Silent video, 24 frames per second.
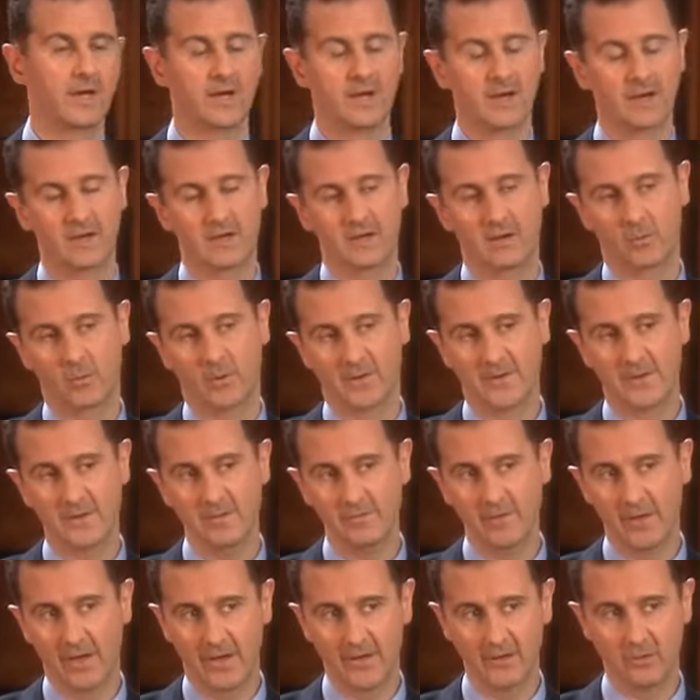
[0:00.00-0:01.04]

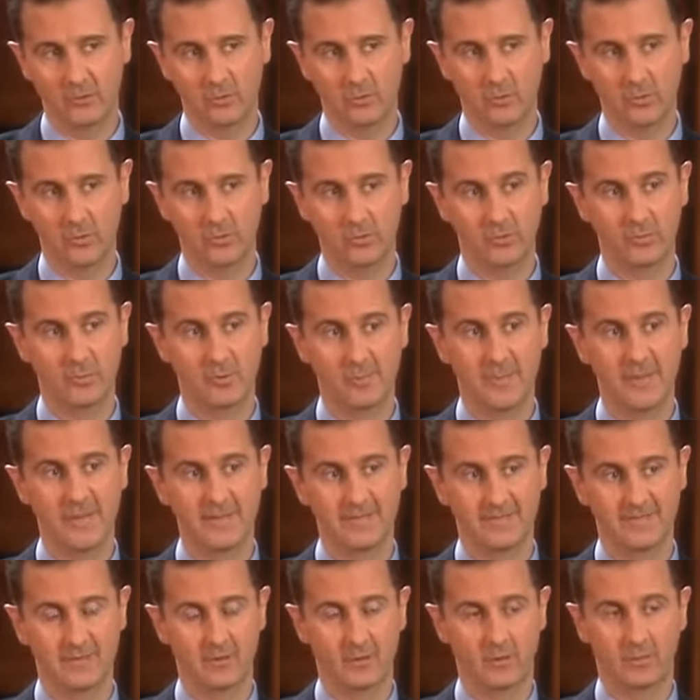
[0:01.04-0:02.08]
whatever I do should be
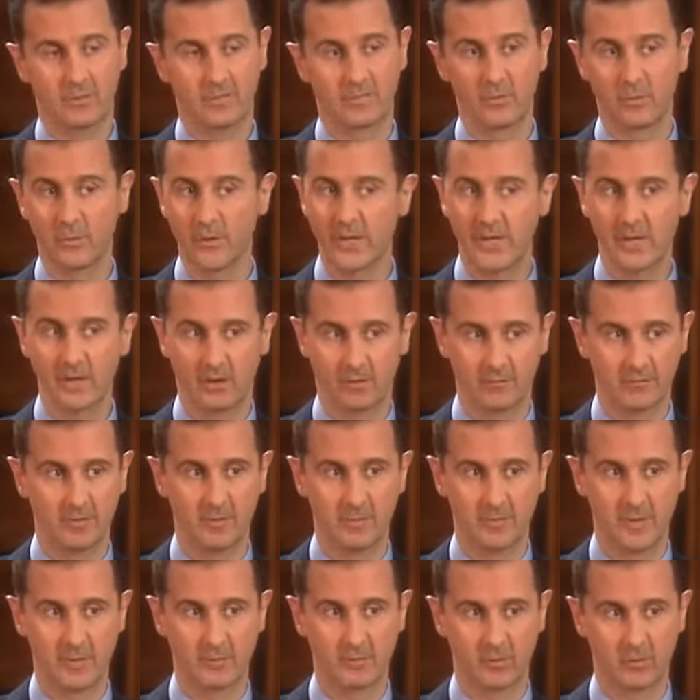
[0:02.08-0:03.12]
based on the will of the
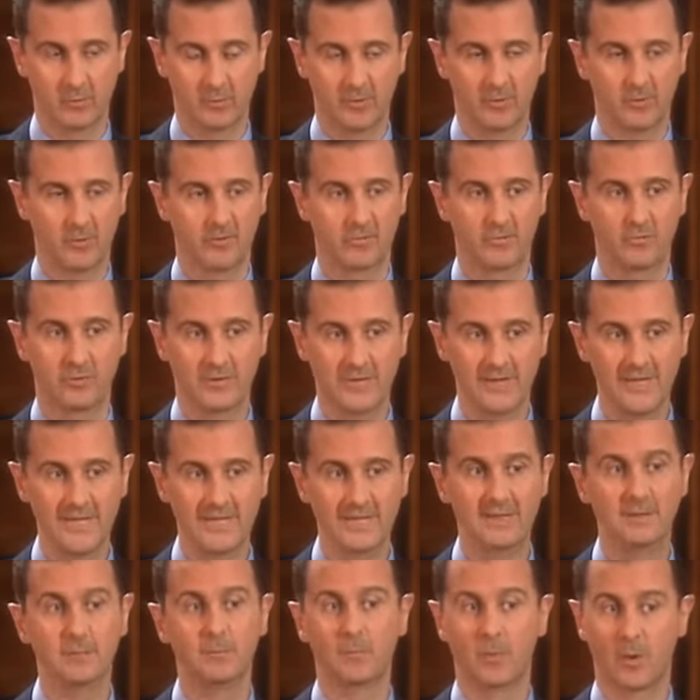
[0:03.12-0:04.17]
people, because you
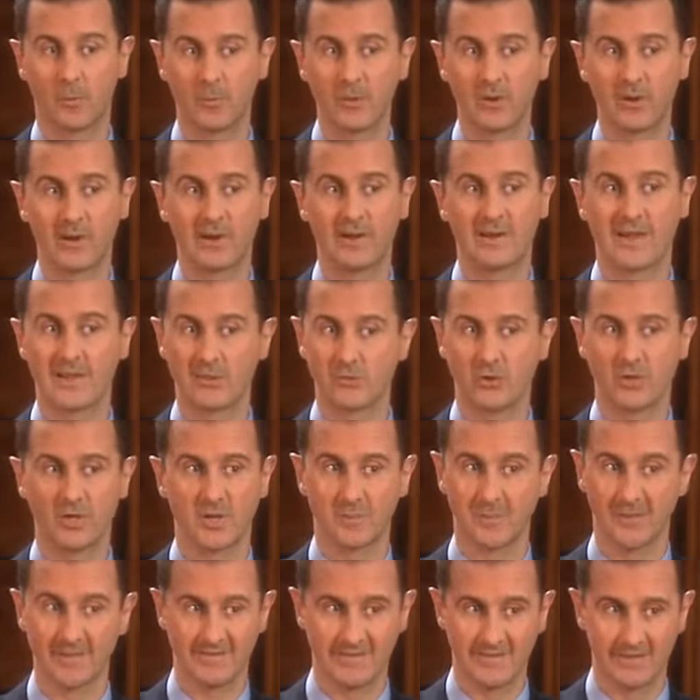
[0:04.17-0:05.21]
need popular
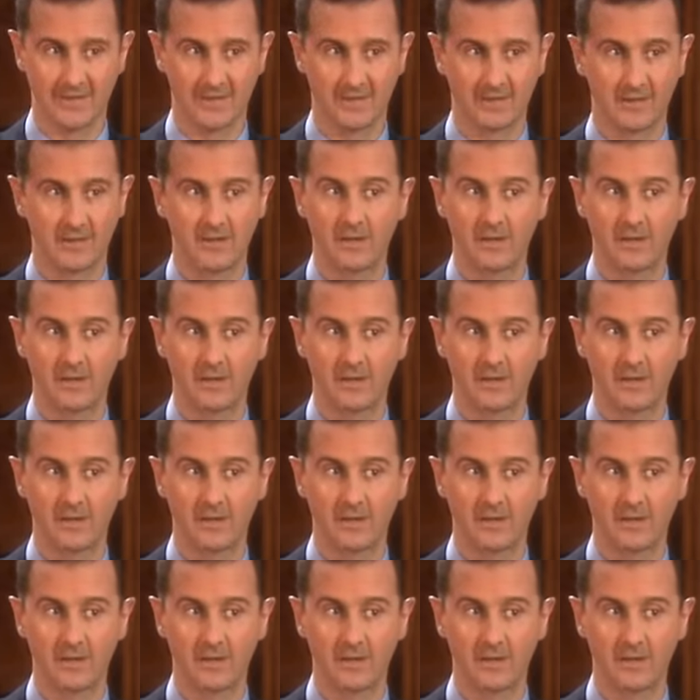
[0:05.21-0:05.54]
legitimacy.